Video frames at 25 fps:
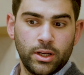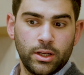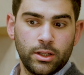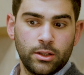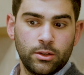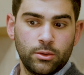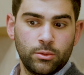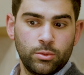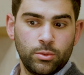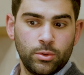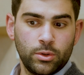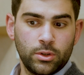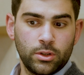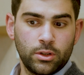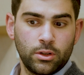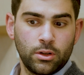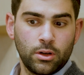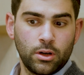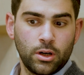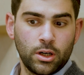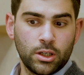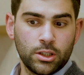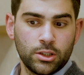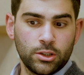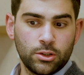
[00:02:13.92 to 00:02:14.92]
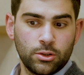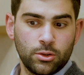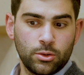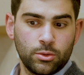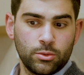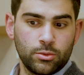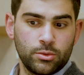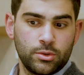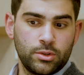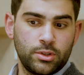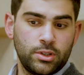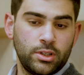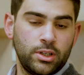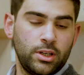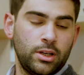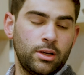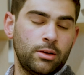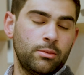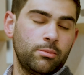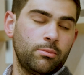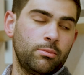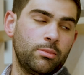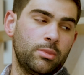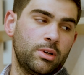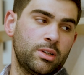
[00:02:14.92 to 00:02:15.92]
So that's been an excellent
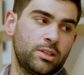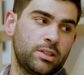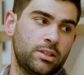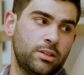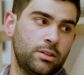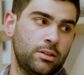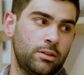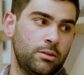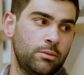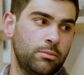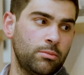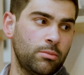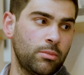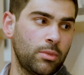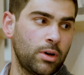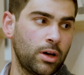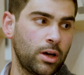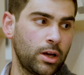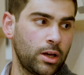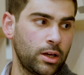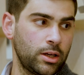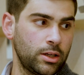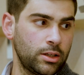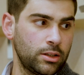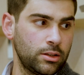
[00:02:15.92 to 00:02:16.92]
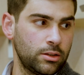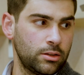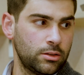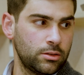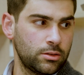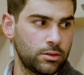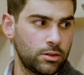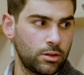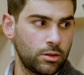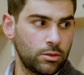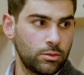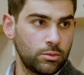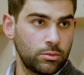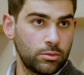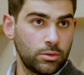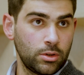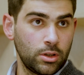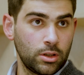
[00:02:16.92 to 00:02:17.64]
learning process in that context.